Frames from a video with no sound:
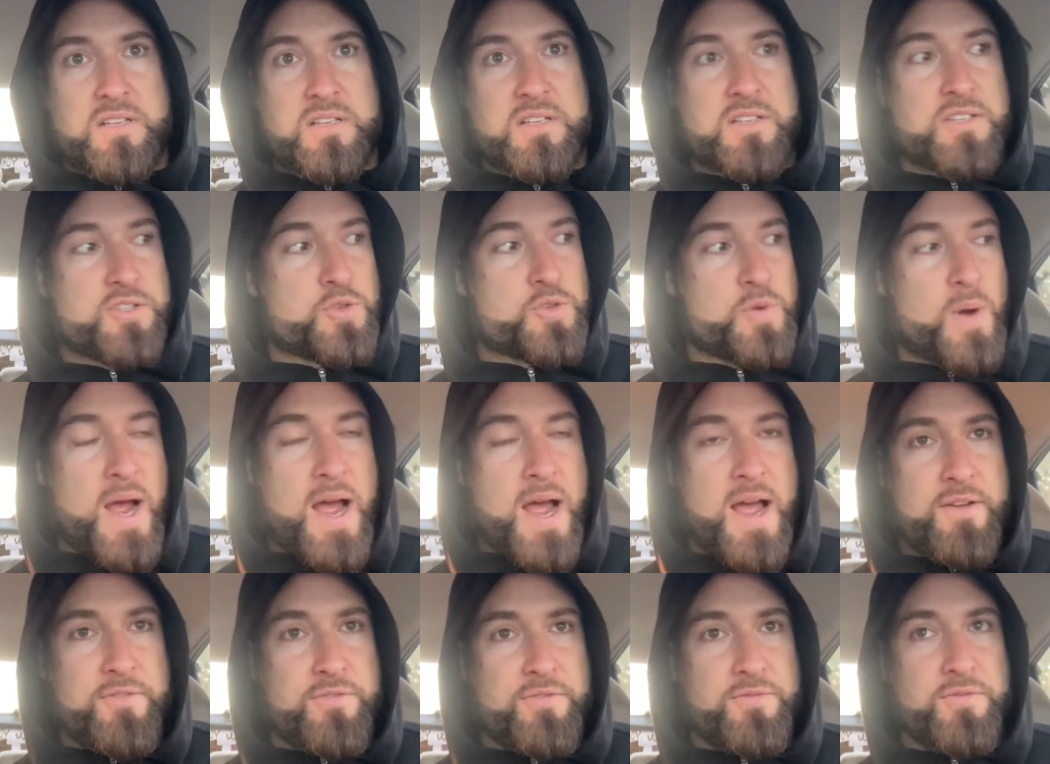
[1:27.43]

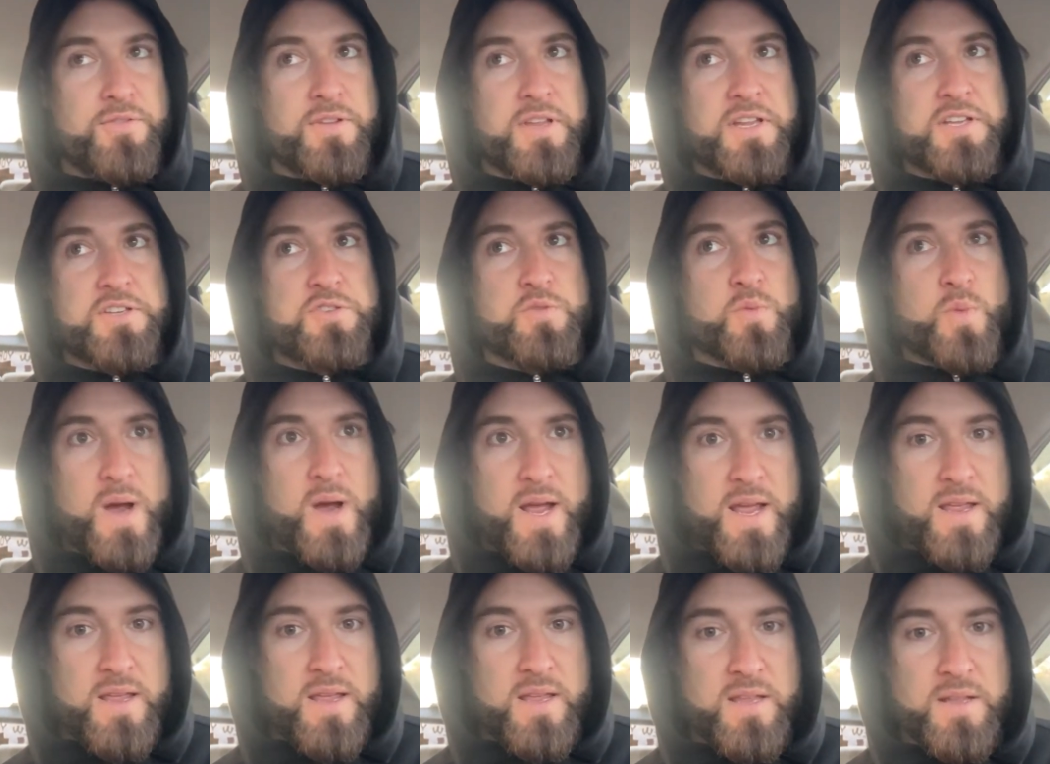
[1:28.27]
drive each
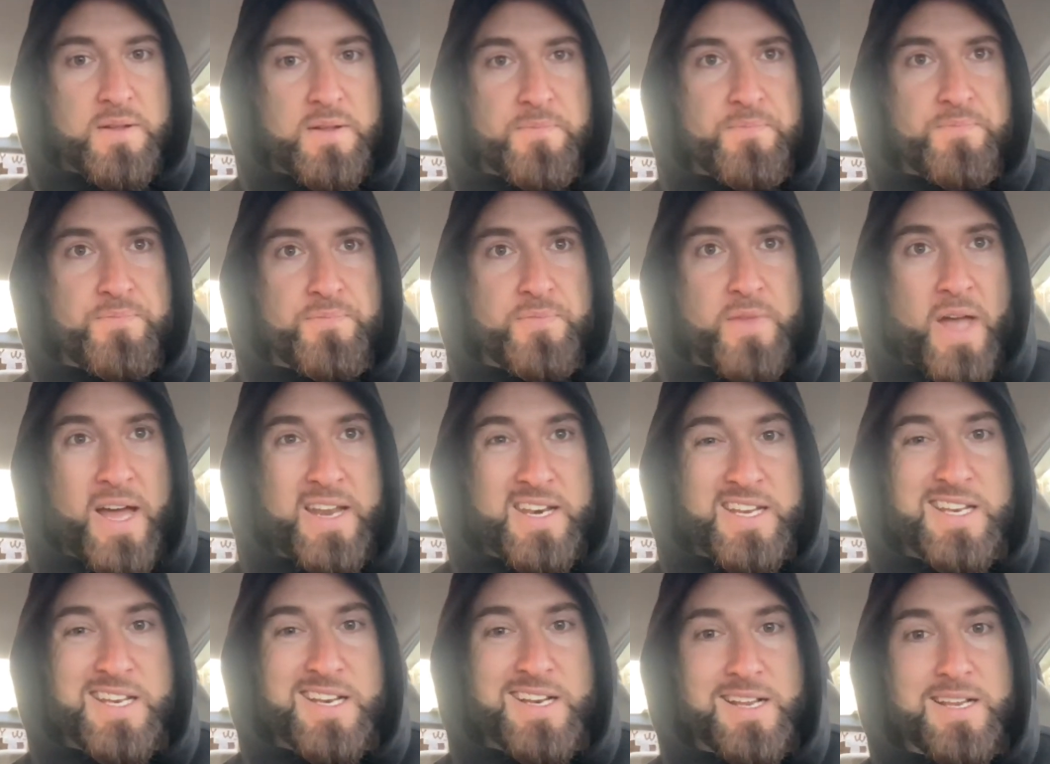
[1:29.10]
way. I
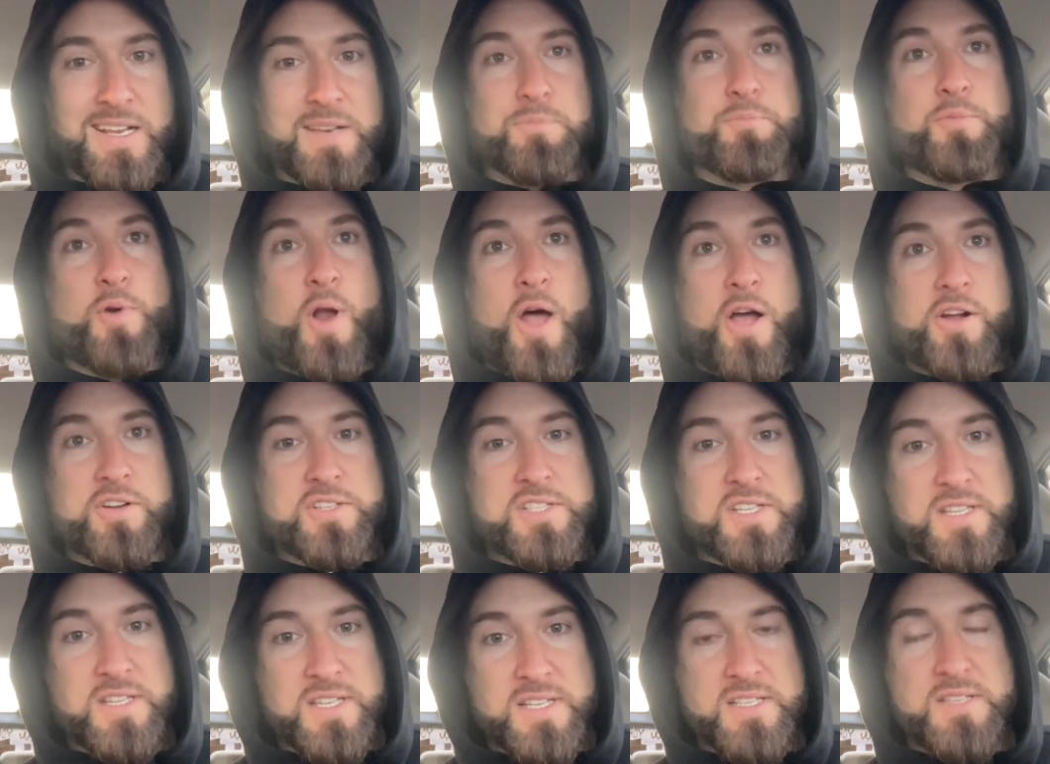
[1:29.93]
needed it prior
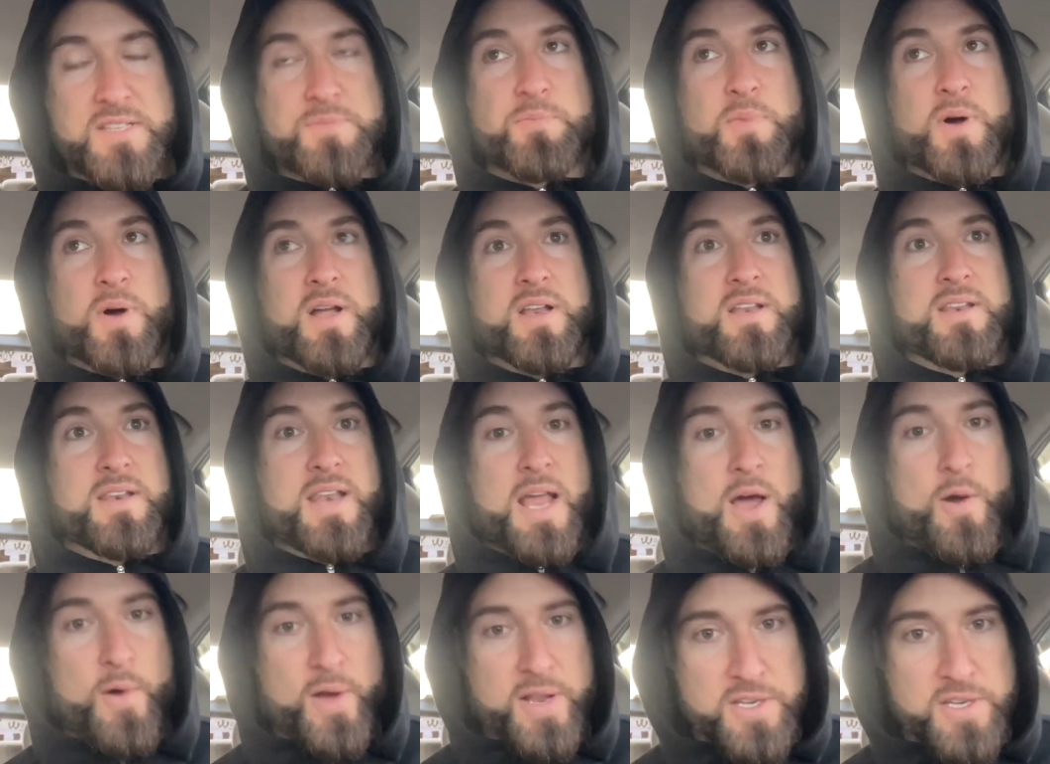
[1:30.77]
to this, but
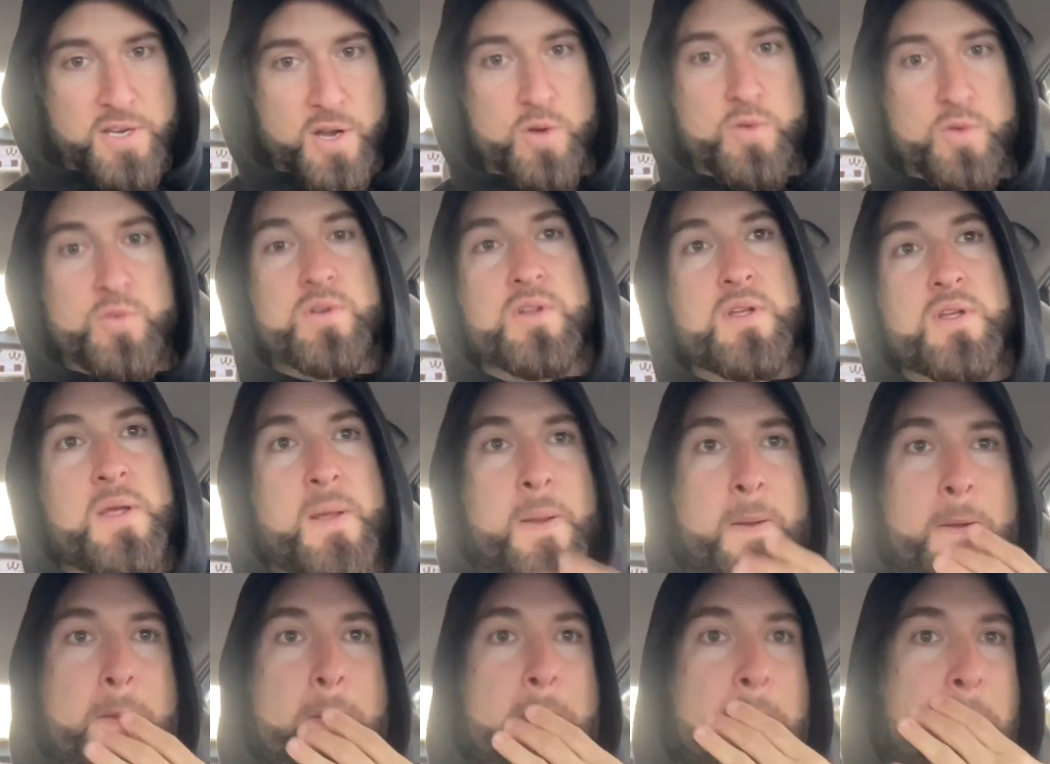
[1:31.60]
now I
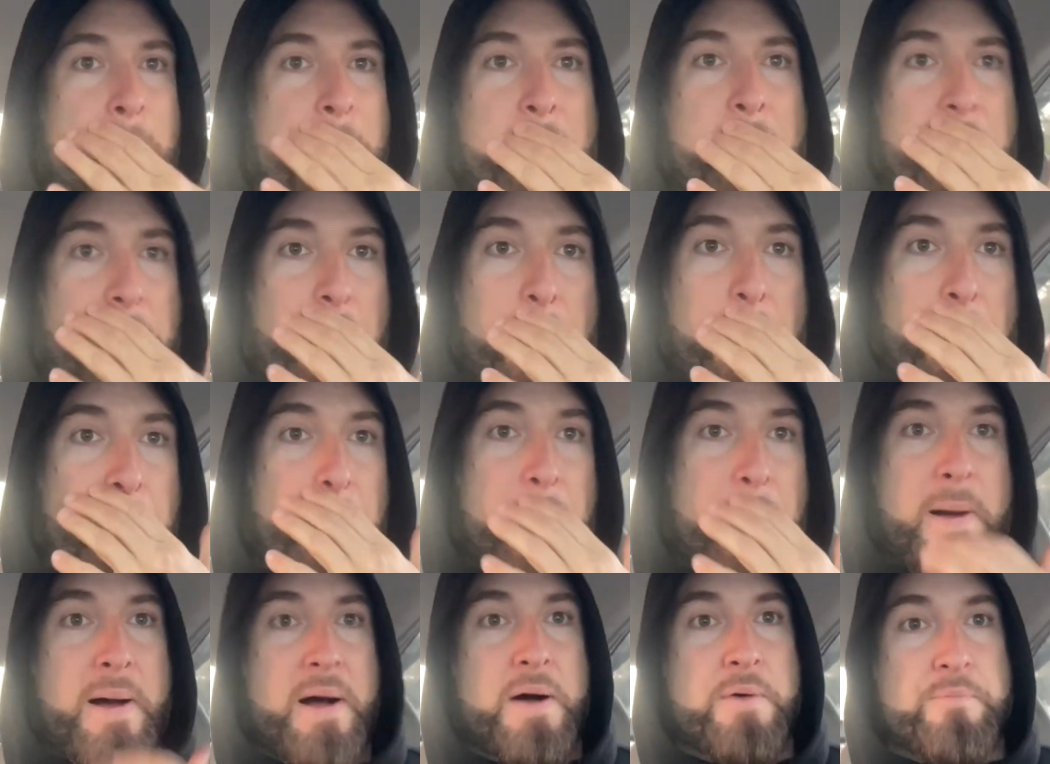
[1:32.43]
don't.
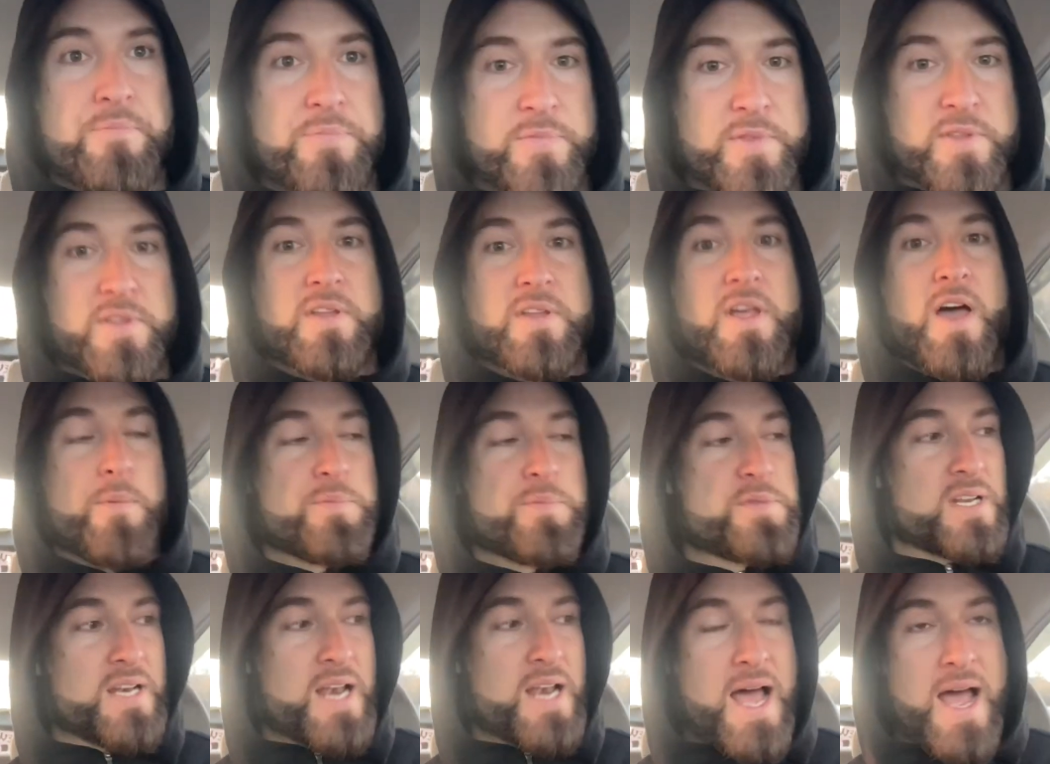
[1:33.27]
So
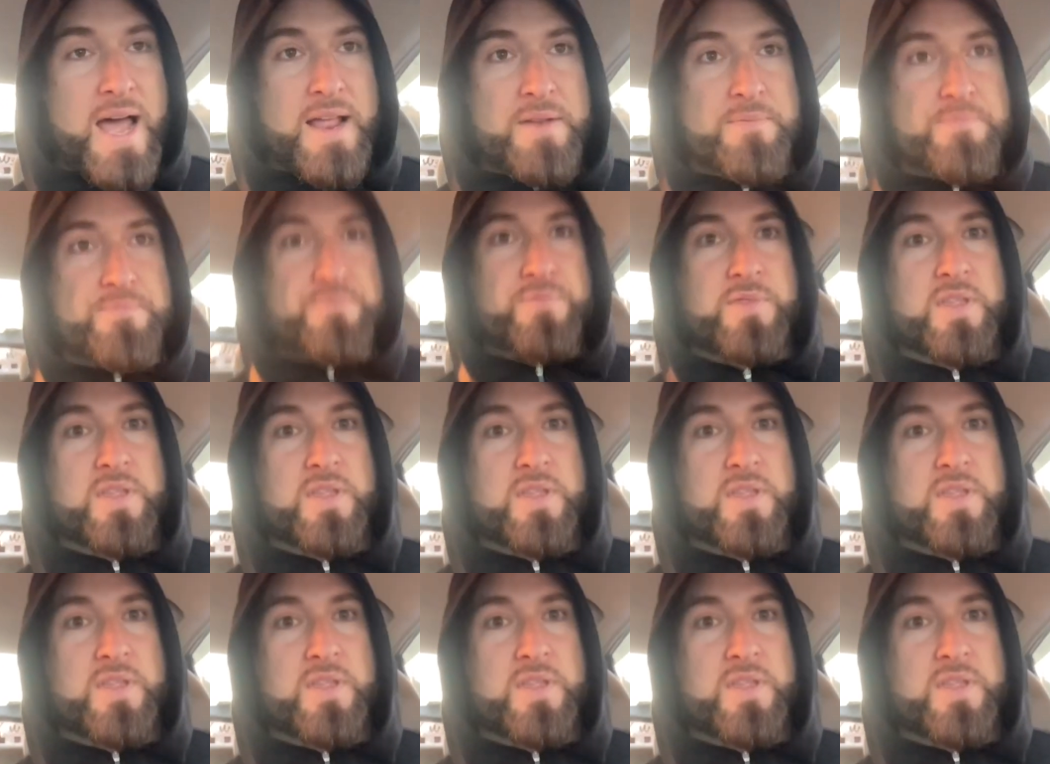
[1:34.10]
helped a lot.